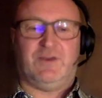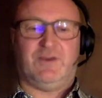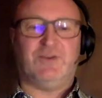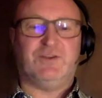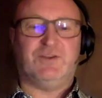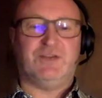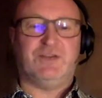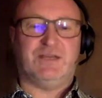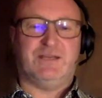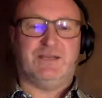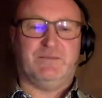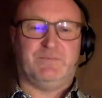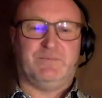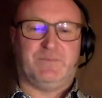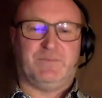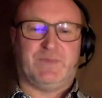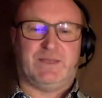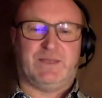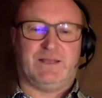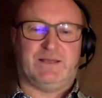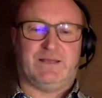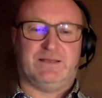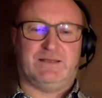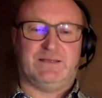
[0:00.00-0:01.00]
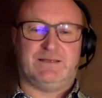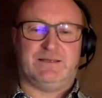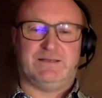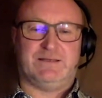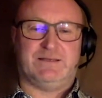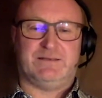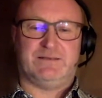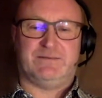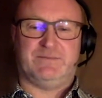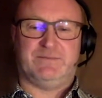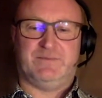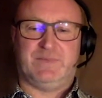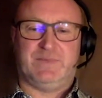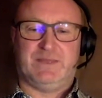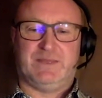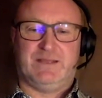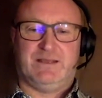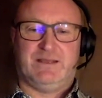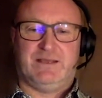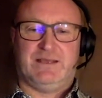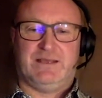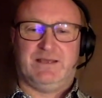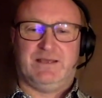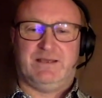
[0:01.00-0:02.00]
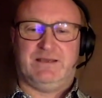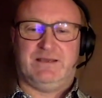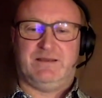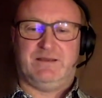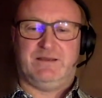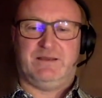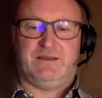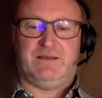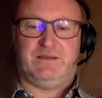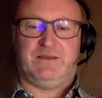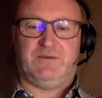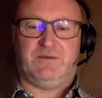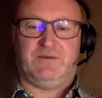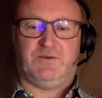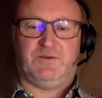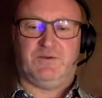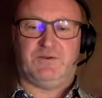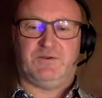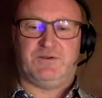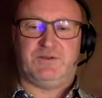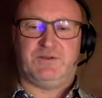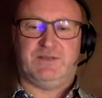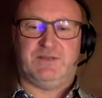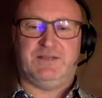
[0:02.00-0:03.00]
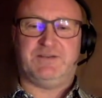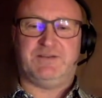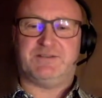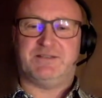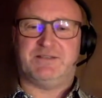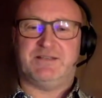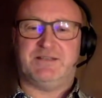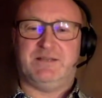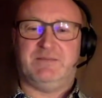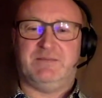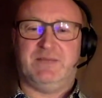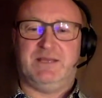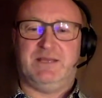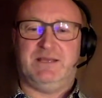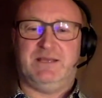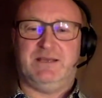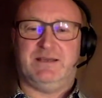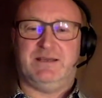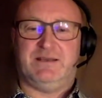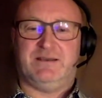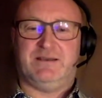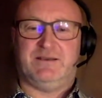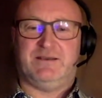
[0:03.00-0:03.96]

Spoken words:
hunting. And he got interested in me,